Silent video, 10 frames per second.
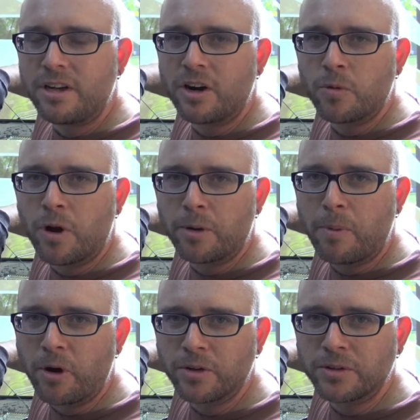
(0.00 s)

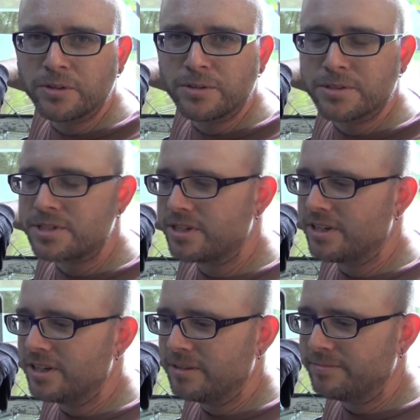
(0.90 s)
particles,
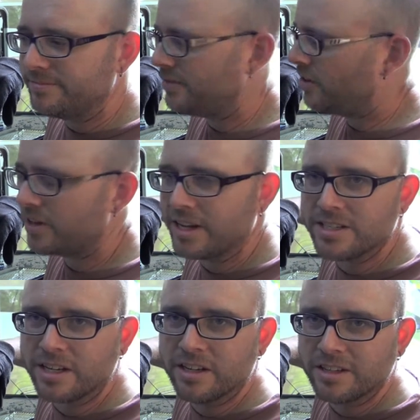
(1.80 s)
all
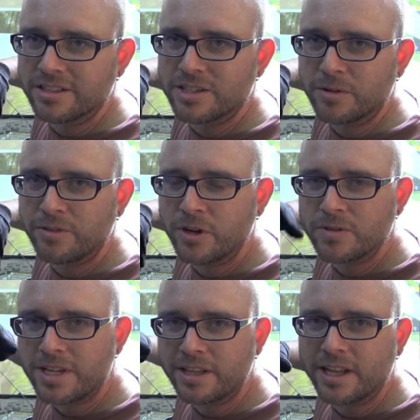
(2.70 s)
kinds of gunk. So if you
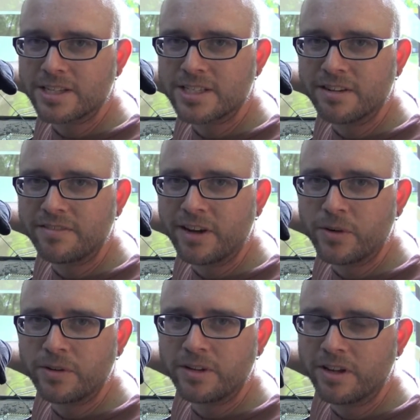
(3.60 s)
don't take that stuff
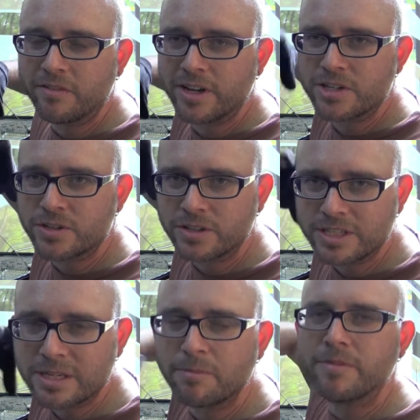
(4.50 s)
out,
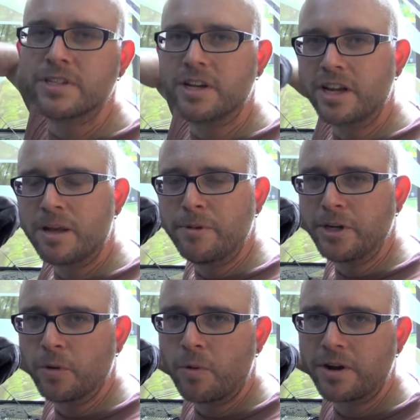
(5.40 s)
eventually some of it's going to come
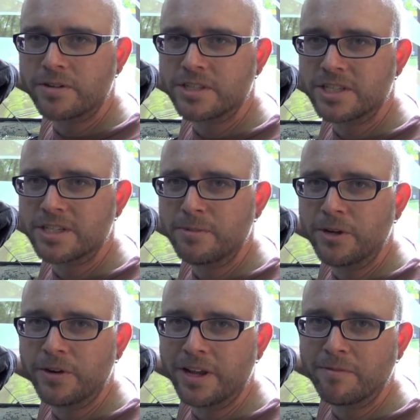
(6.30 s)
into your water system
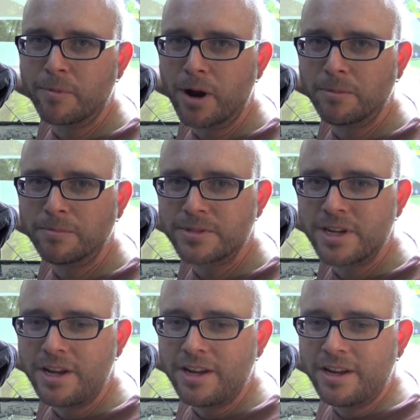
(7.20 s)
and you're going to have problems.
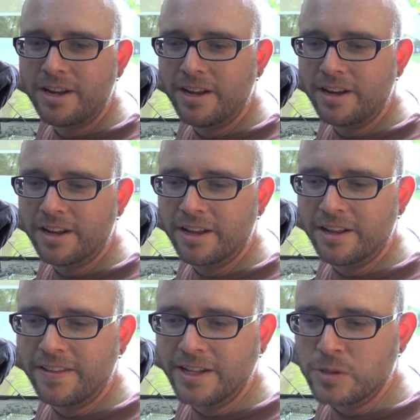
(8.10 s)
And
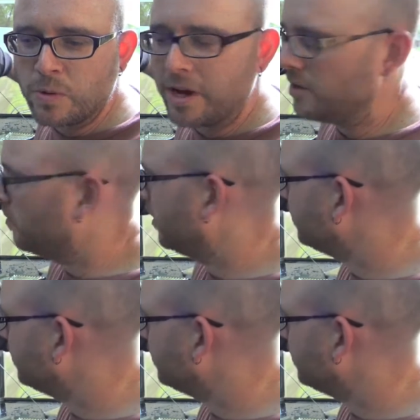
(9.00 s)
that's why you want